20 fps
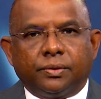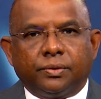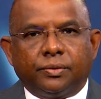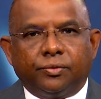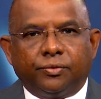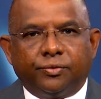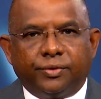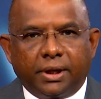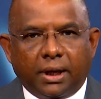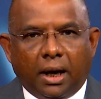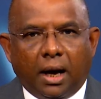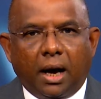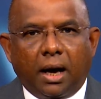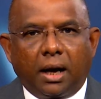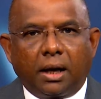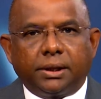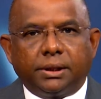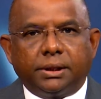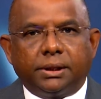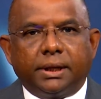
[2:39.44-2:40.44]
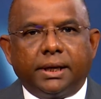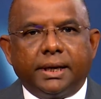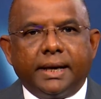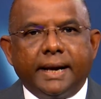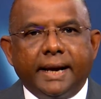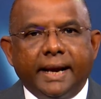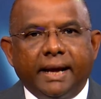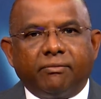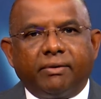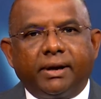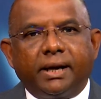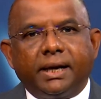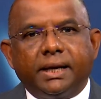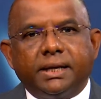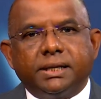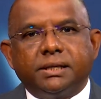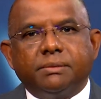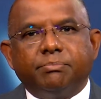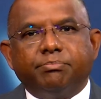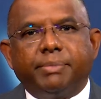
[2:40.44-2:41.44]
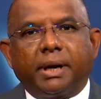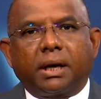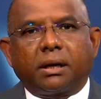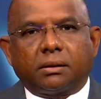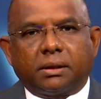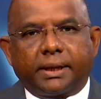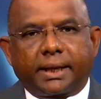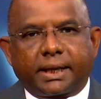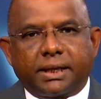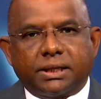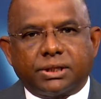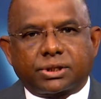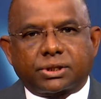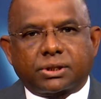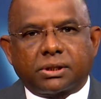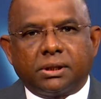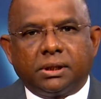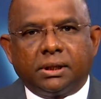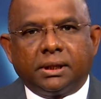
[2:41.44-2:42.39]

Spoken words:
We are in a never-ending battle against